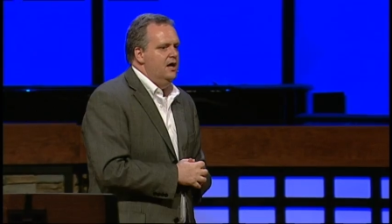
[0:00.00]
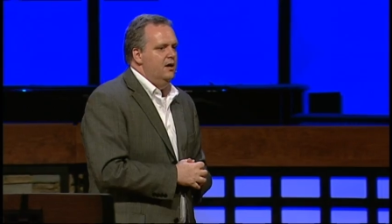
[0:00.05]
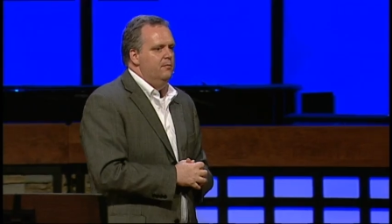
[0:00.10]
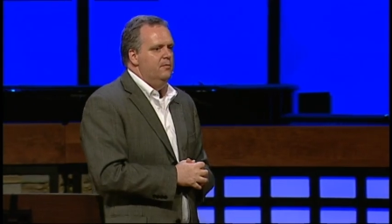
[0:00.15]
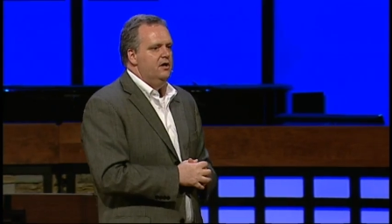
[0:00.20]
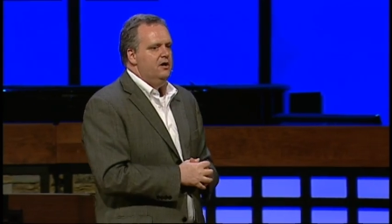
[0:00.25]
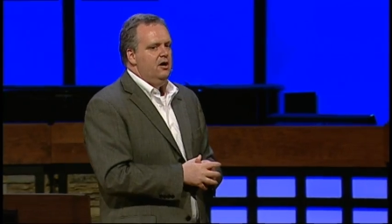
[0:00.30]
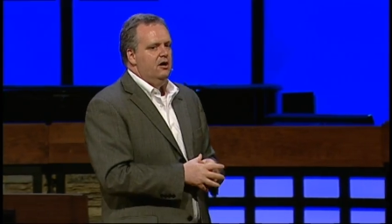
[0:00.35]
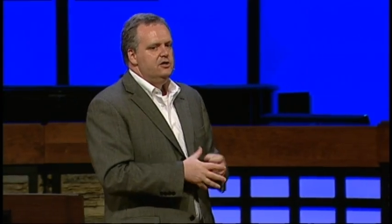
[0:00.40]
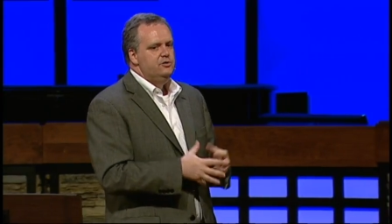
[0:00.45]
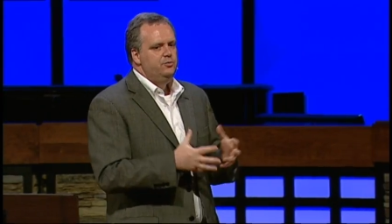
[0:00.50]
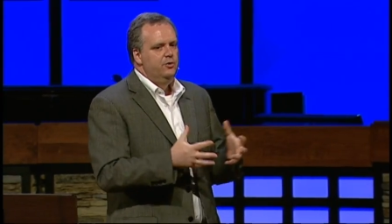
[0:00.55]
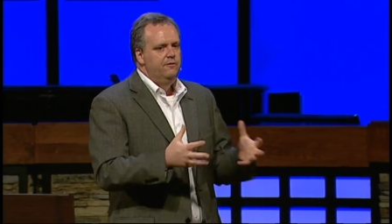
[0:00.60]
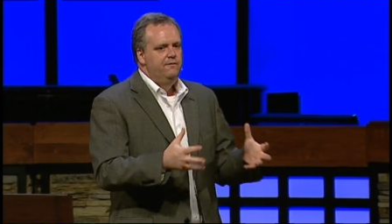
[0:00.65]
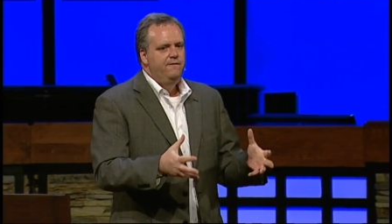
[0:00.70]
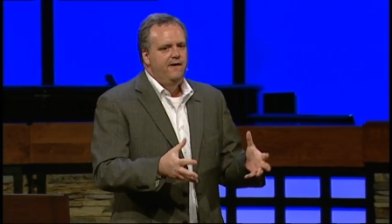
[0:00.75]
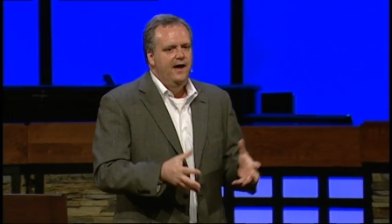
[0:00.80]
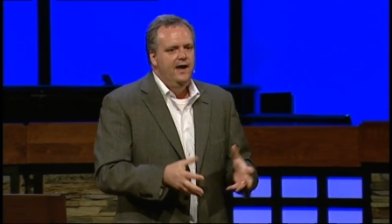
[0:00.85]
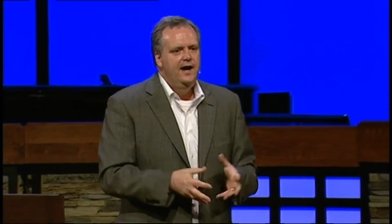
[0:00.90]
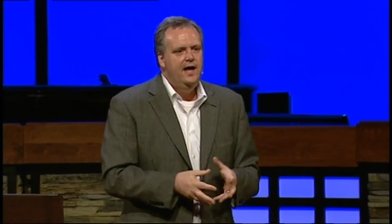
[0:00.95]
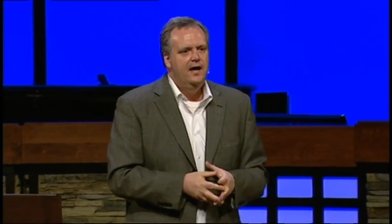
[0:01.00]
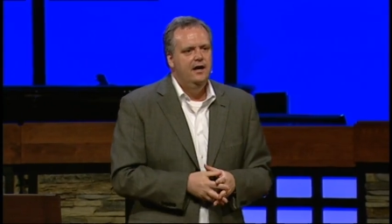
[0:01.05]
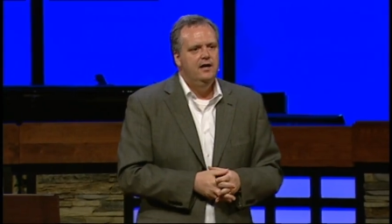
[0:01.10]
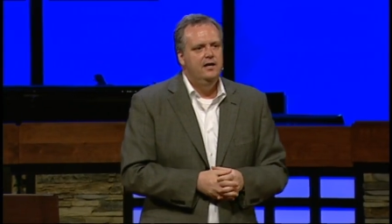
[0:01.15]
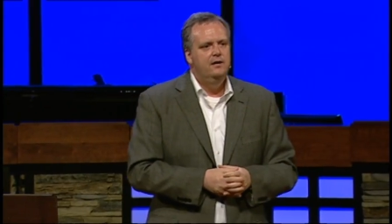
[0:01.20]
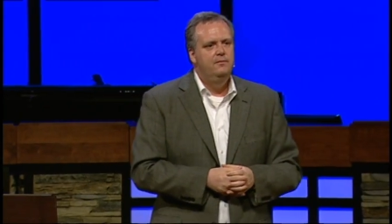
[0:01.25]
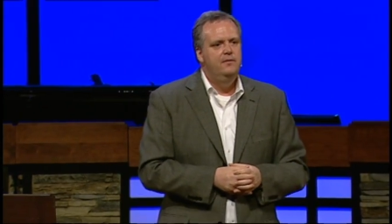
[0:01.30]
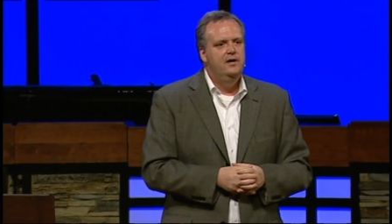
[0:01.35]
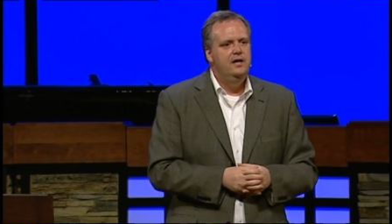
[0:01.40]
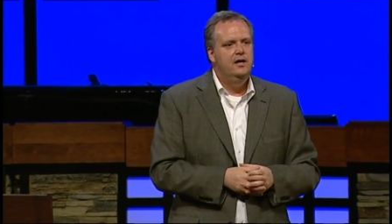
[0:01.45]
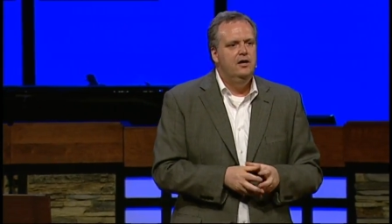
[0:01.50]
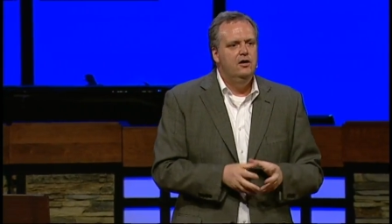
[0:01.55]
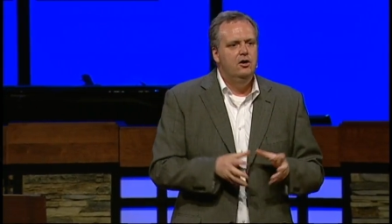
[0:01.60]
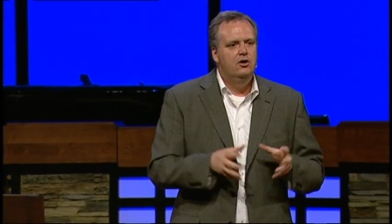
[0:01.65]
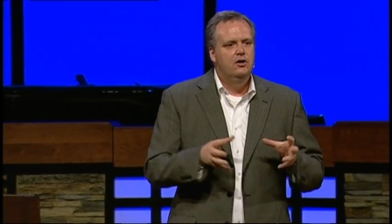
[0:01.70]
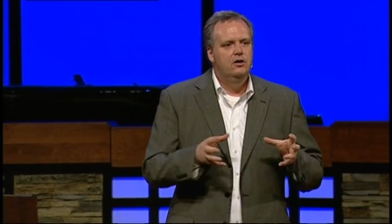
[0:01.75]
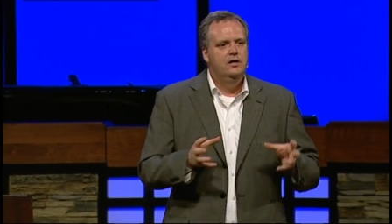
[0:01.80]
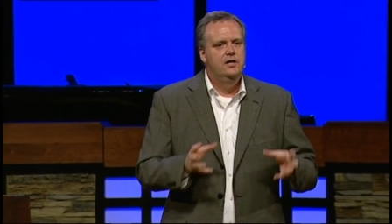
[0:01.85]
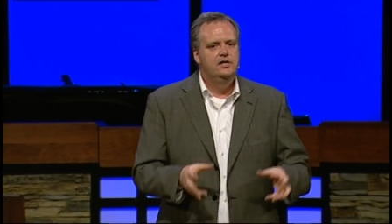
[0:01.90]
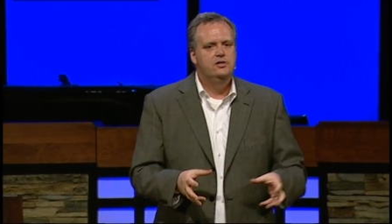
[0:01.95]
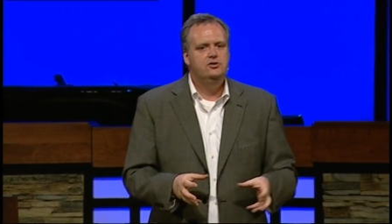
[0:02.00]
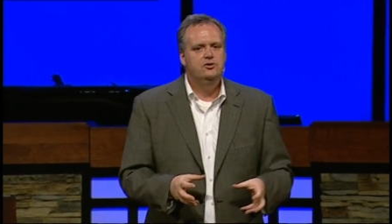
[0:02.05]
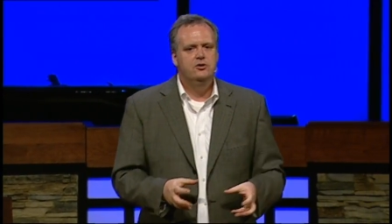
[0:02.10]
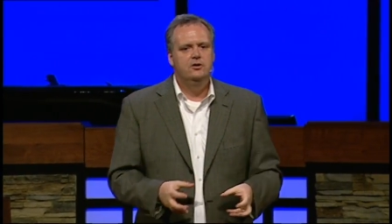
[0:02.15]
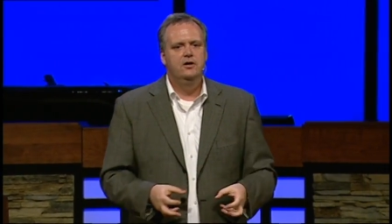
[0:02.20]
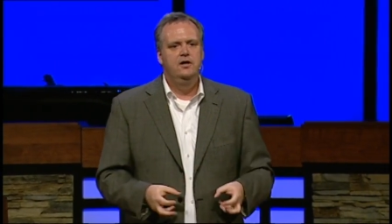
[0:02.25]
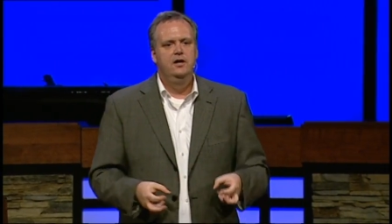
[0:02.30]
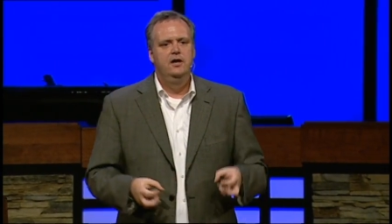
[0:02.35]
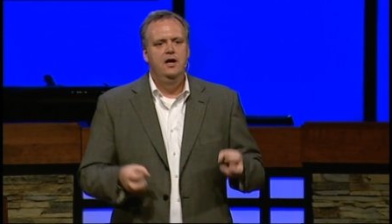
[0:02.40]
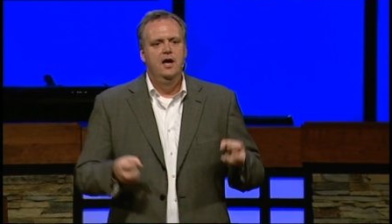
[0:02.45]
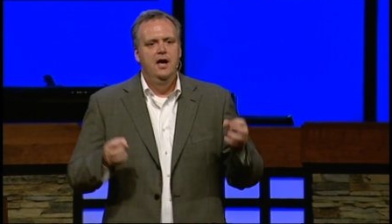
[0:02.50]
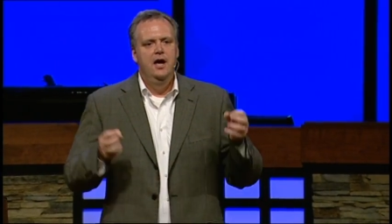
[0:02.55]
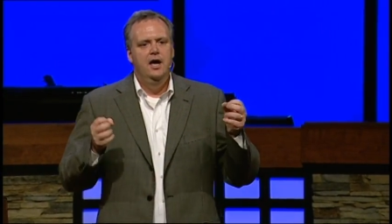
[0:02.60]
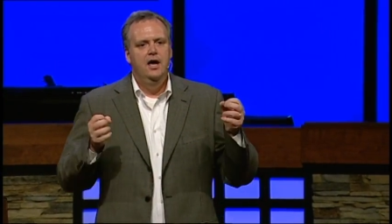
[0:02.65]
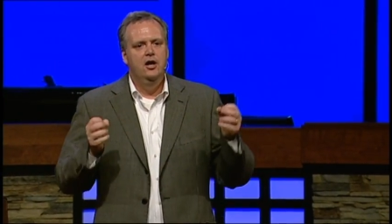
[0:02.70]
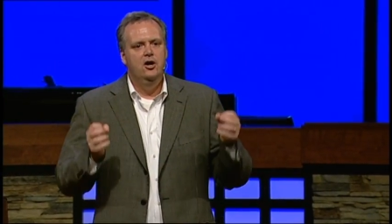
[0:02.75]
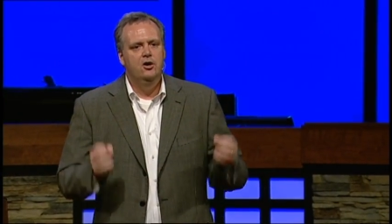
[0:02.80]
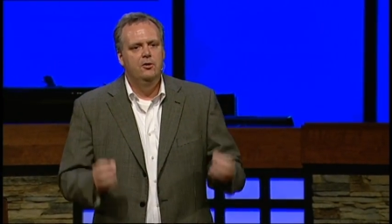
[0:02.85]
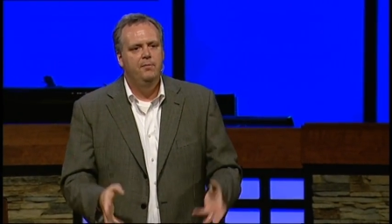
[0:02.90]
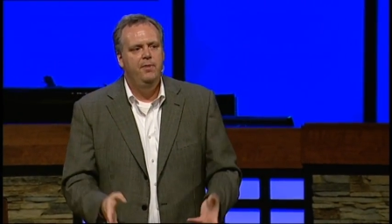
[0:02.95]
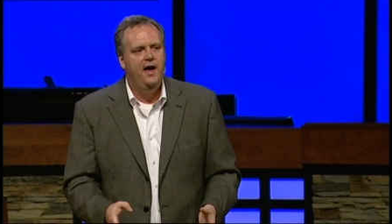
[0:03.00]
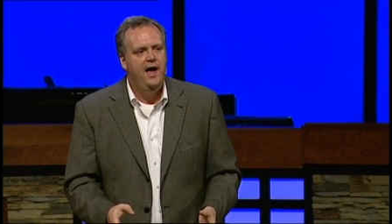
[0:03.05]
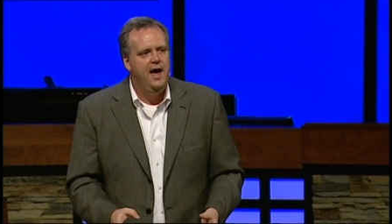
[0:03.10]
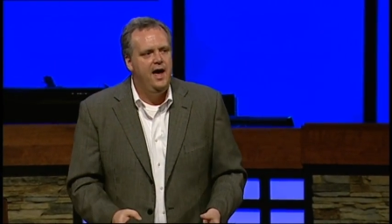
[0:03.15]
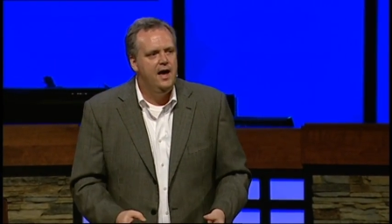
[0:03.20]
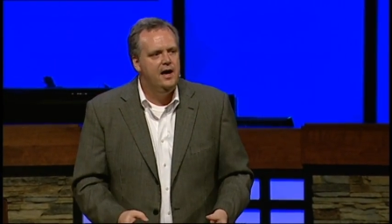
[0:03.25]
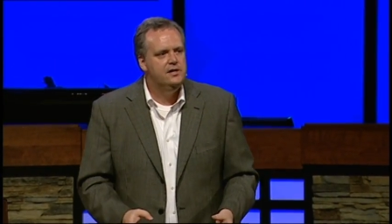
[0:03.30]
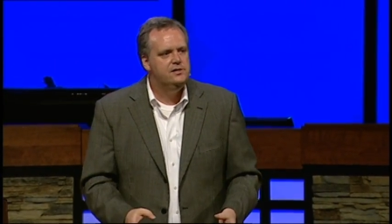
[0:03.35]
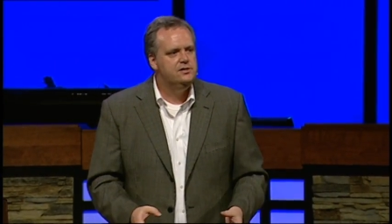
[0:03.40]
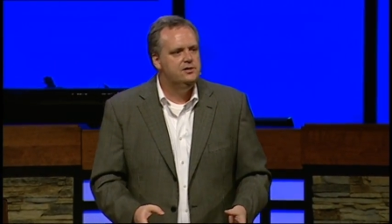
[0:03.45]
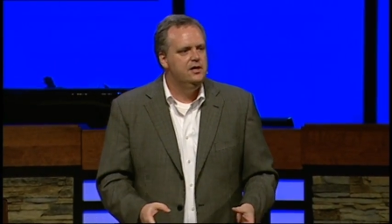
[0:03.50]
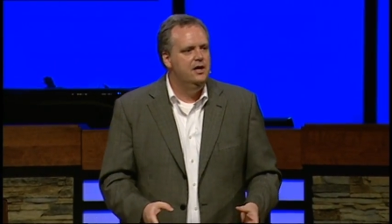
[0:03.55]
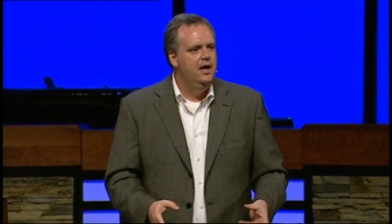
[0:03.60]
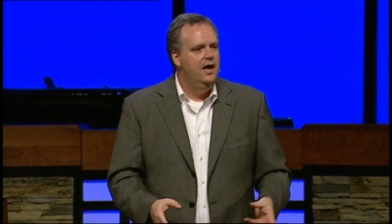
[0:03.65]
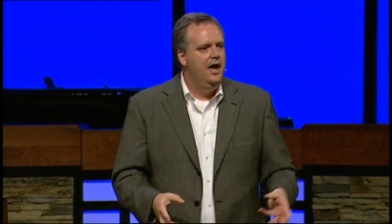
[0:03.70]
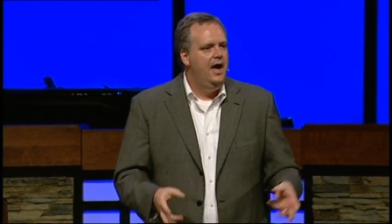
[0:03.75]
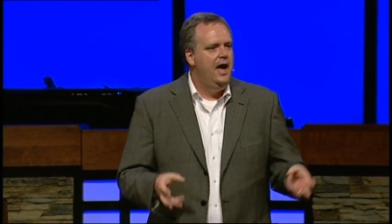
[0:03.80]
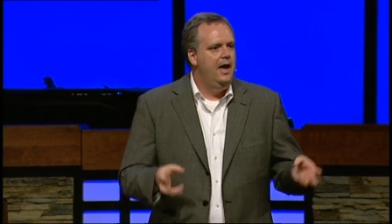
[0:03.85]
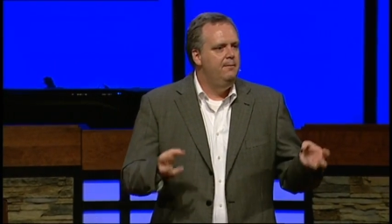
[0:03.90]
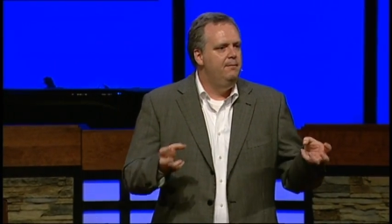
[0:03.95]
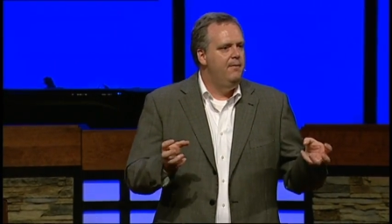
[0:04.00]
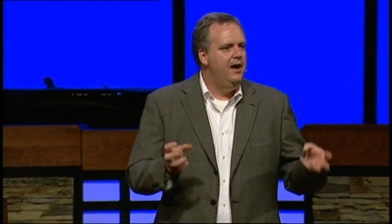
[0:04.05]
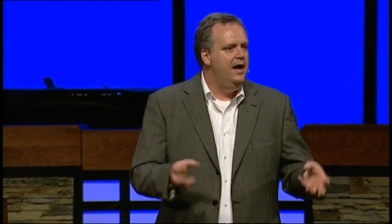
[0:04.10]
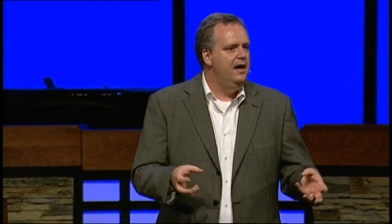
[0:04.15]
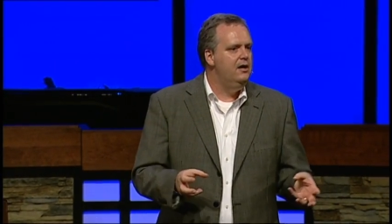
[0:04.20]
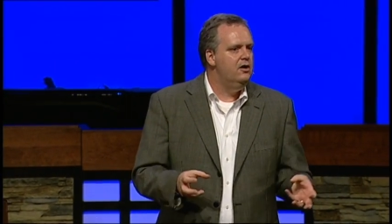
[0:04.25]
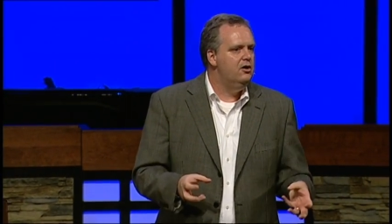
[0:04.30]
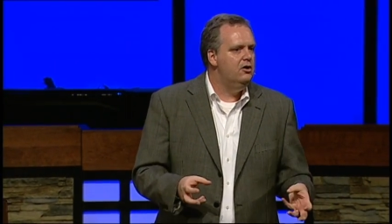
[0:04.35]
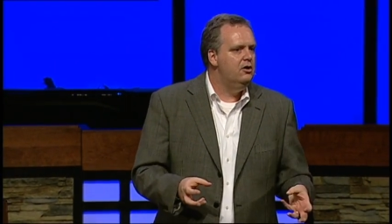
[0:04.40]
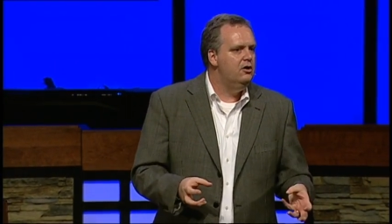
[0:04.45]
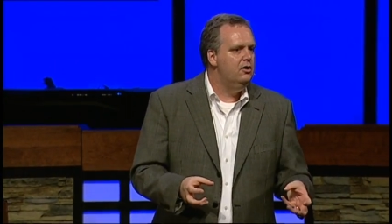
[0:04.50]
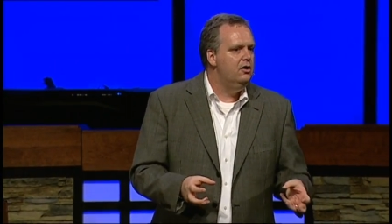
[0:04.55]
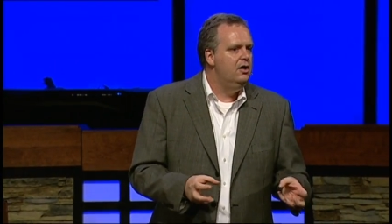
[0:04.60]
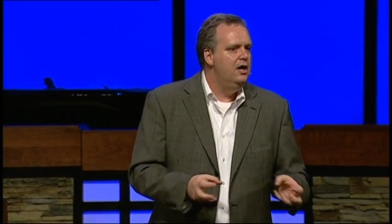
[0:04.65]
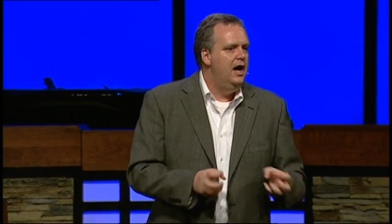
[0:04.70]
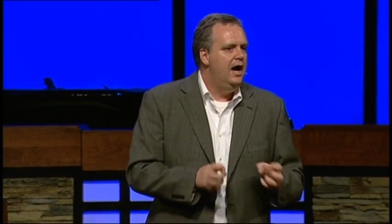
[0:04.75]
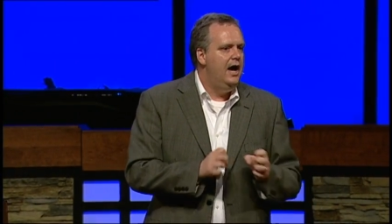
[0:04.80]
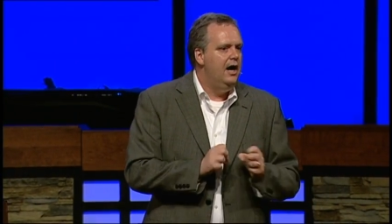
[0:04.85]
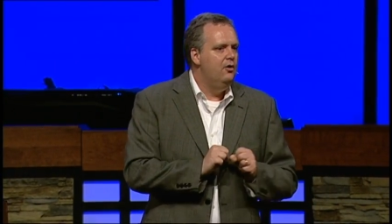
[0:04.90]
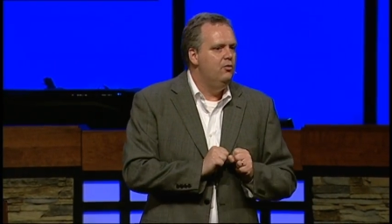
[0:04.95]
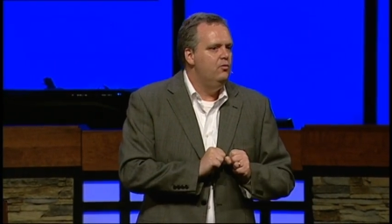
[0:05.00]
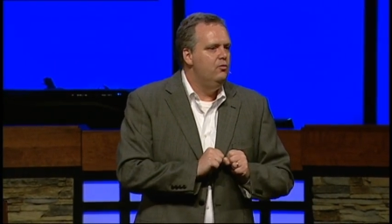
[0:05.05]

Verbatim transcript: Because we'll find out in a minute her history and her past had made her a,